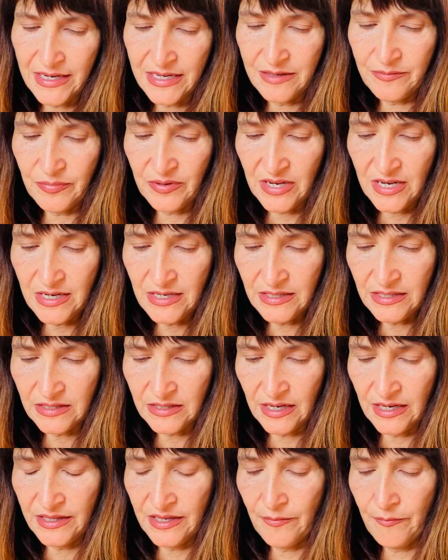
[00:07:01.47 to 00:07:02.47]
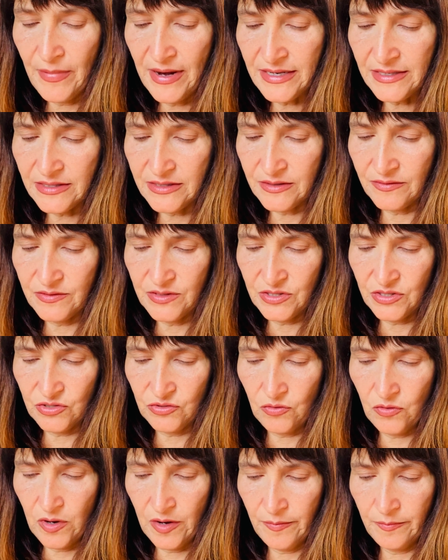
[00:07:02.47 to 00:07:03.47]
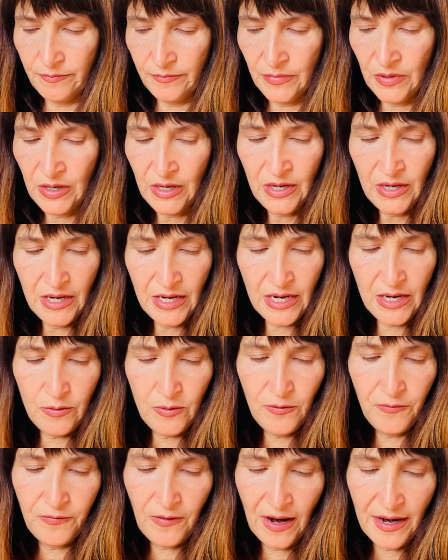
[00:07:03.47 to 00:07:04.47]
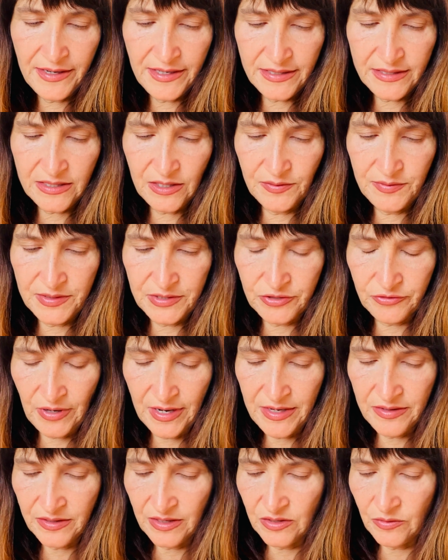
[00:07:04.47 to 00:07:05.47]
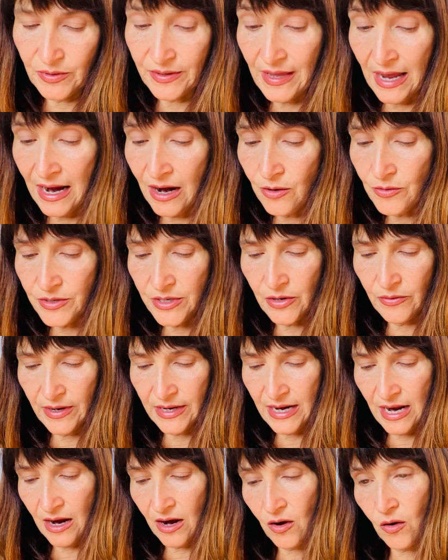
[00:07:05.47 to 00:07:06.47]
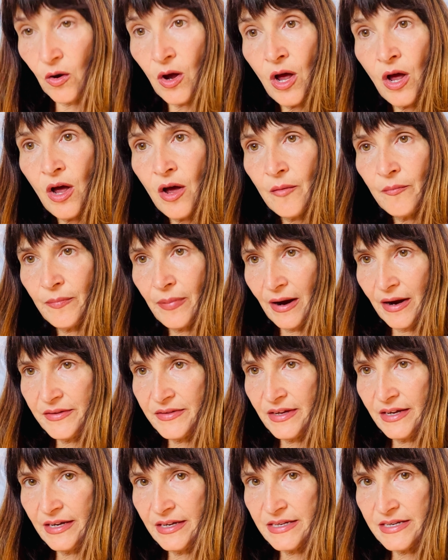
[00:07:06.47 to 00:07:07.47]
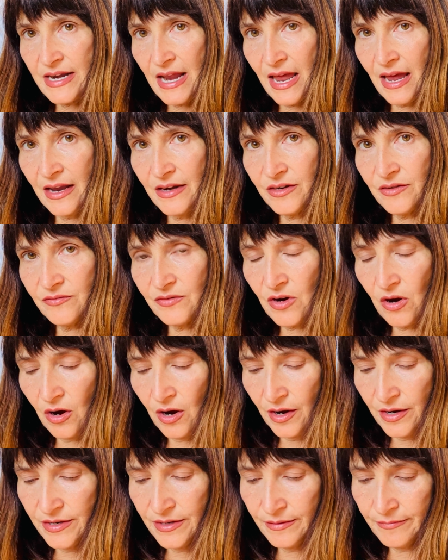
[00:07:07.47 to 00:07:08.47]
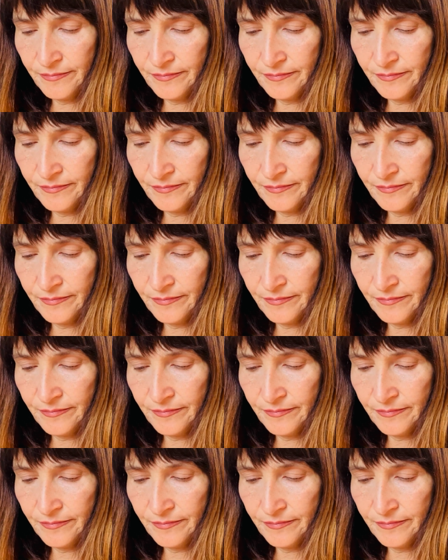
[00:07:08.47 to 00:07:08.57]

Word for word: in peace in the midst of the storm. It will find itself strengthened without knowing how by the hidden hand of God.